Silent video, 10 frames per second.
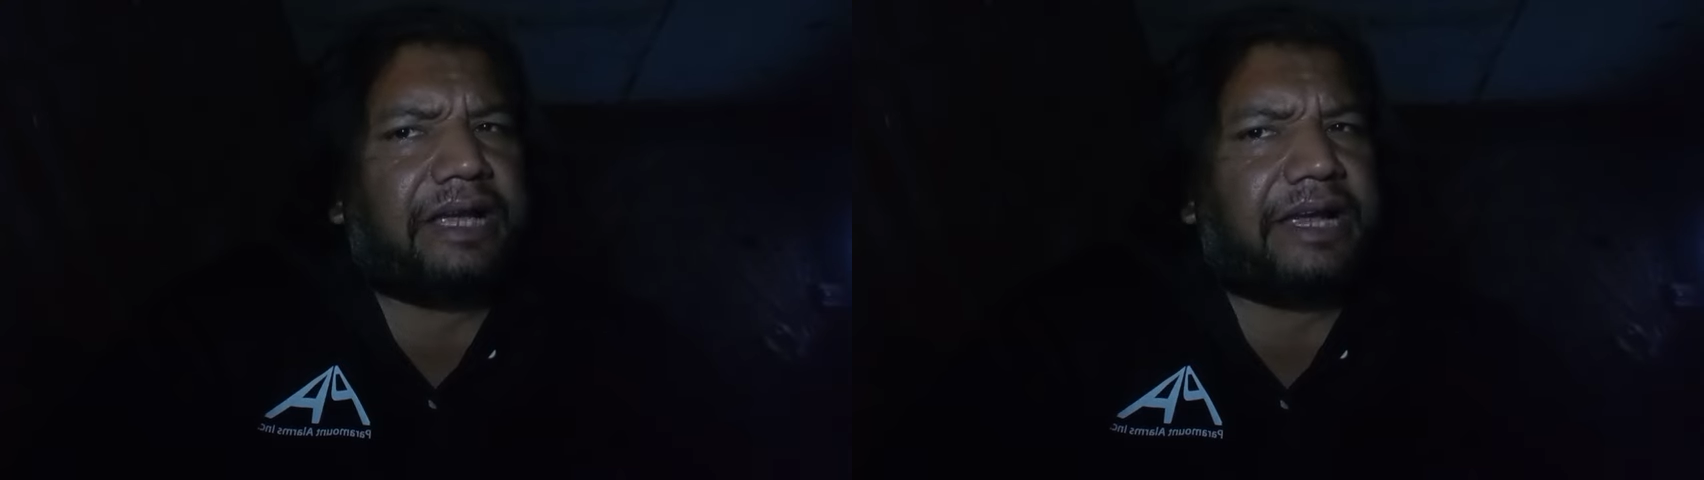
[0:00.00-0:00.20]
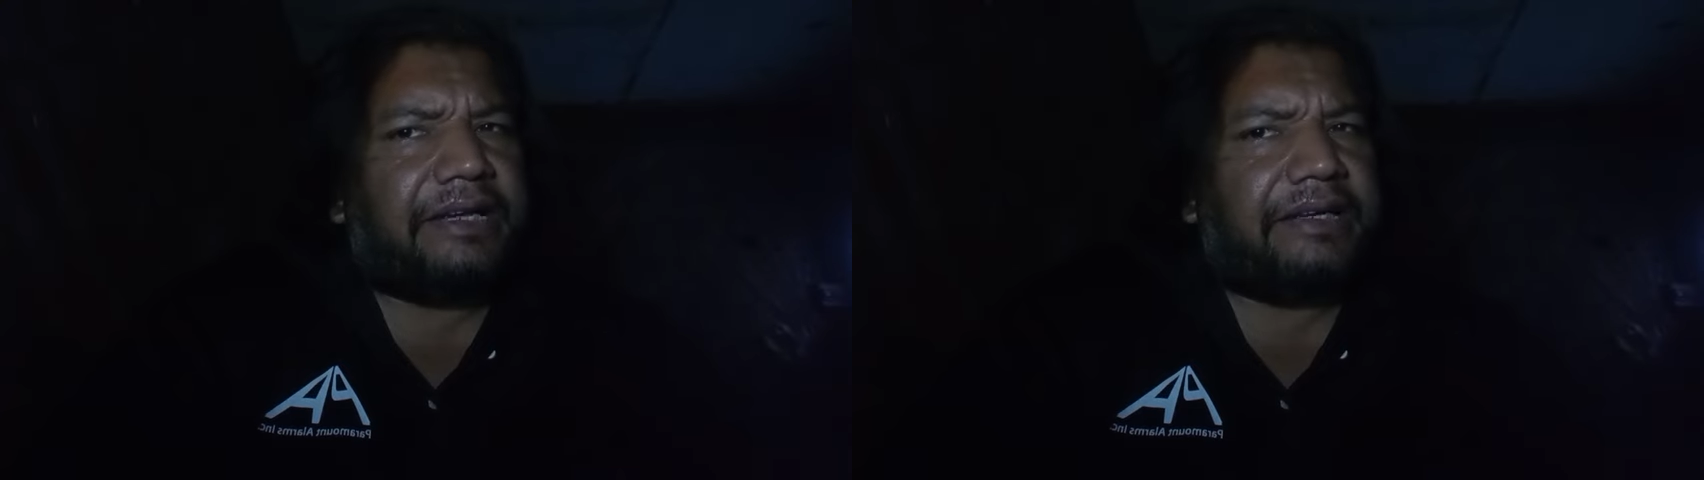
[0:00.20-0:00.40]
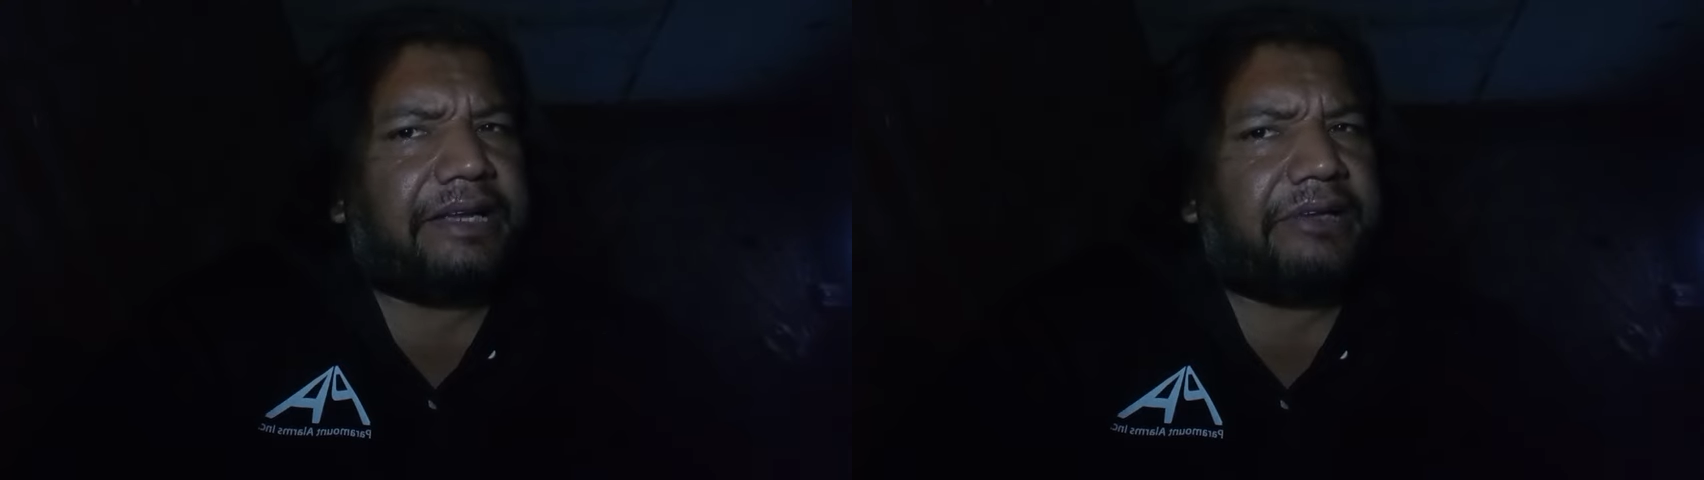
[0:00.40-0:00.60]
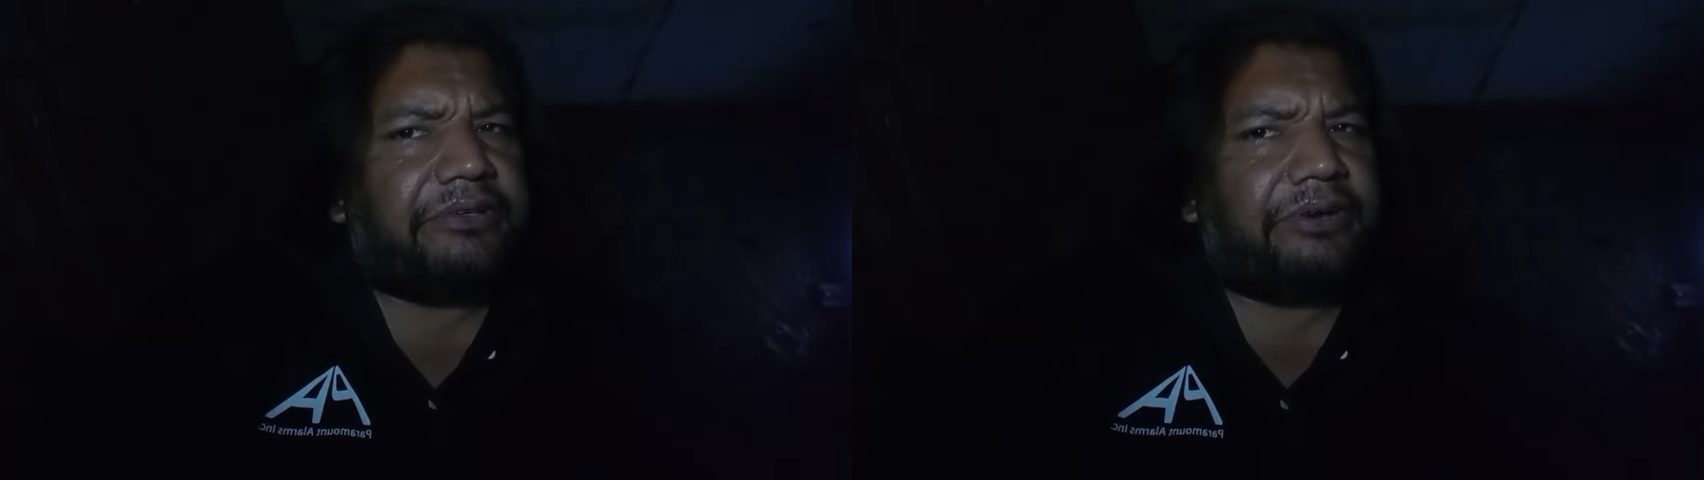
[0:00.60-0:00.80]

had a